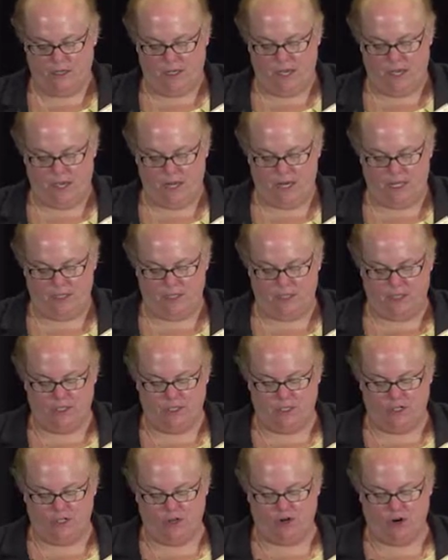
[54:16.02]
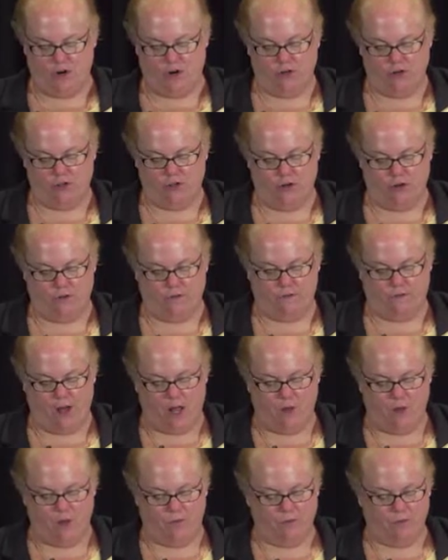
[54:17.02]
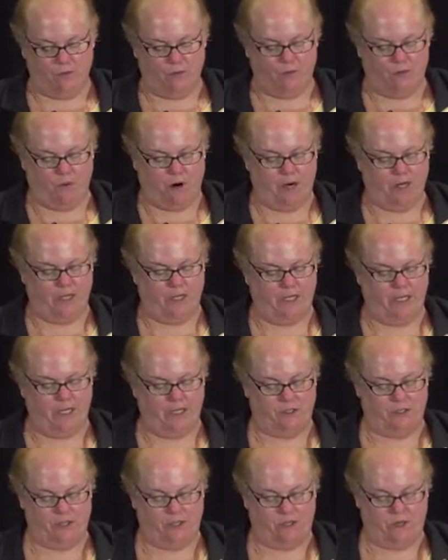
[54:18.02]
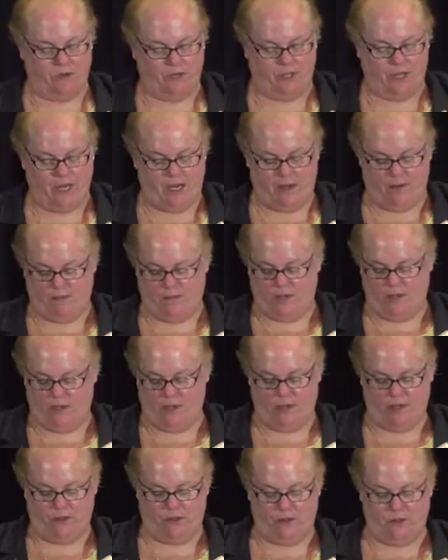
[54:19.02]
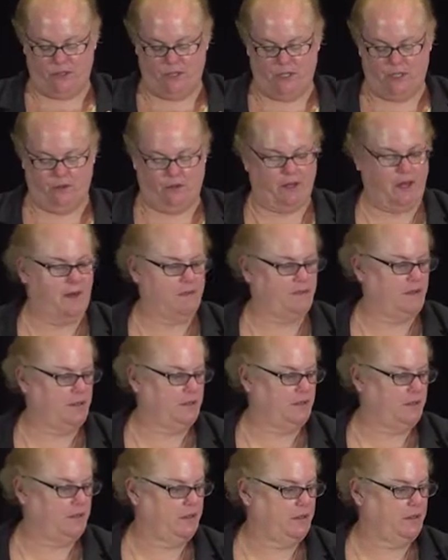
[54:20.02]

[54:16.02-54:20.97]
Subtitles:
And it's the discharge or the follow-up you're required to answer the M1311